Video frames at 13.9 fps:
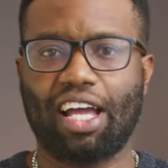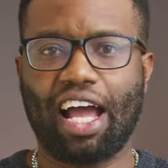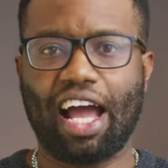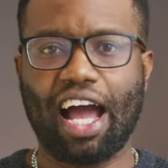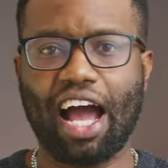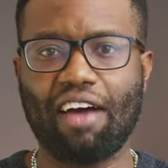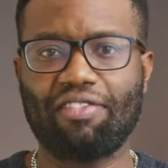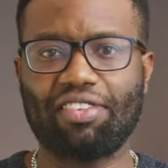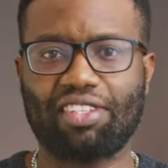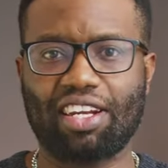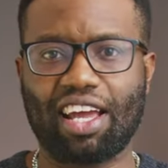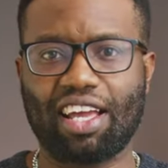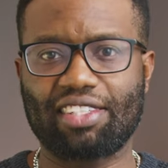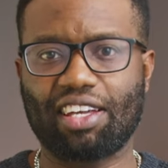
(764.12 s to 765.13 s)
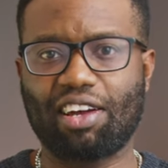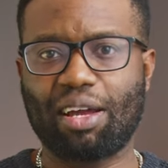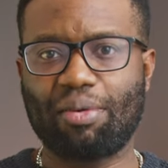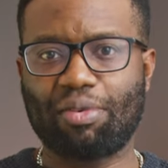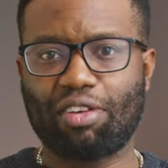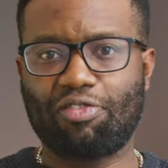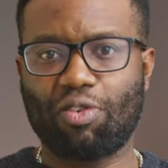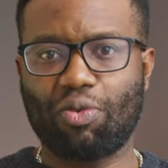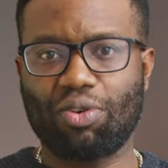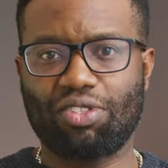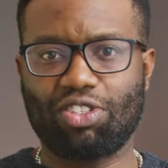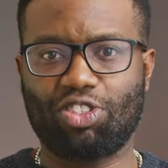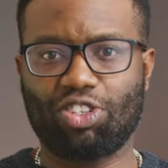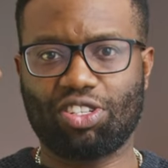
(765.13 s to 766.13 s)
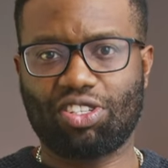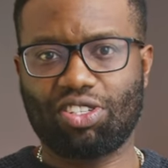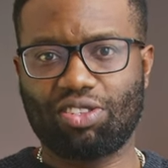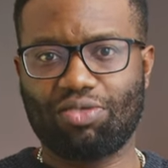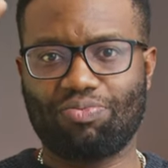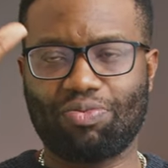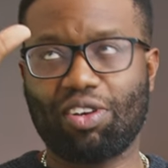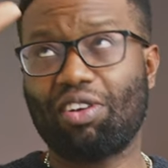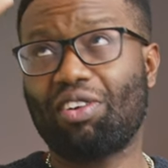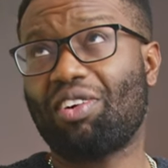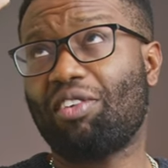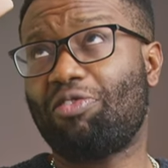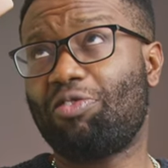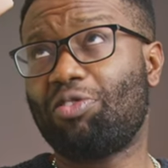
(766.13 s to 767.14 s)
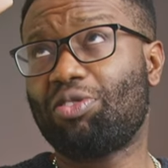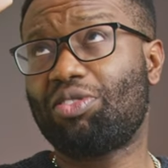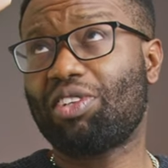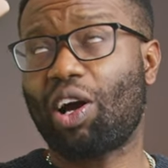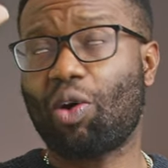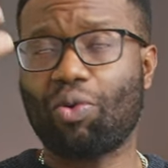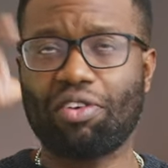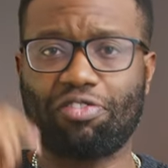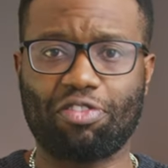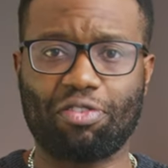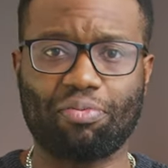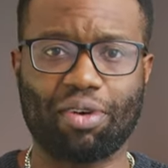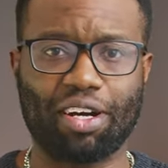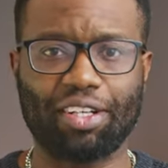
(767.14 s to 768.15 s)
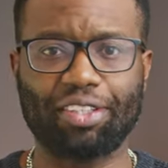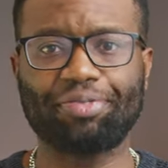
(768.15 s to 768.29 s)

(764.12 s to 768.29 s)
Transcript: I have the Sennheiser MK416 just a foot away from my